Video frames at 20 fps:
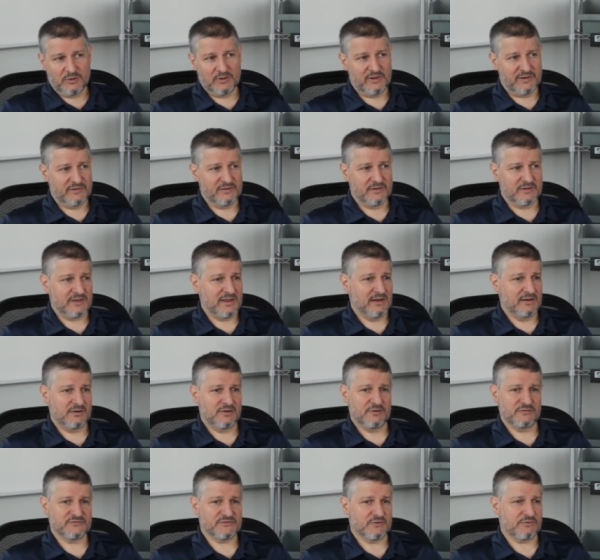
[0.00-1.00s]
I think
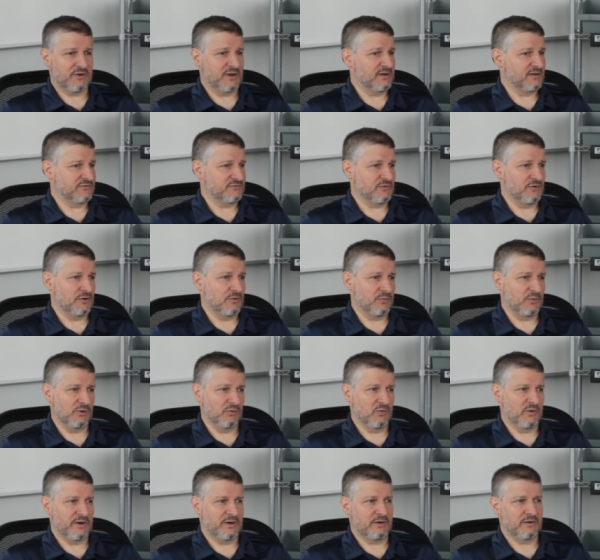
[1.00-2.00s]
Kenco is a great
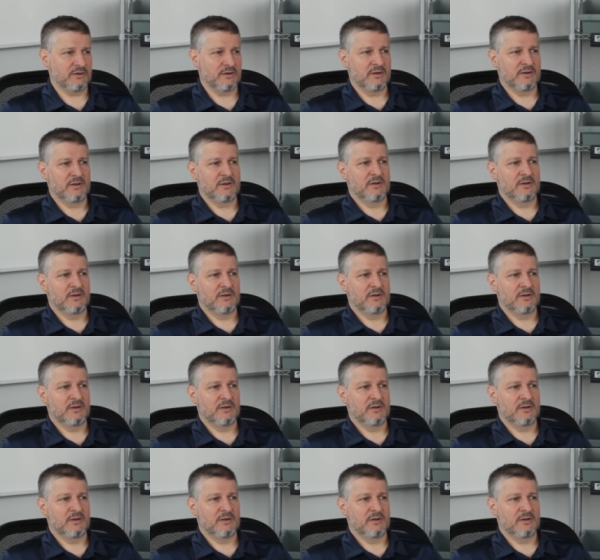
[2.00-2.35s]
example where,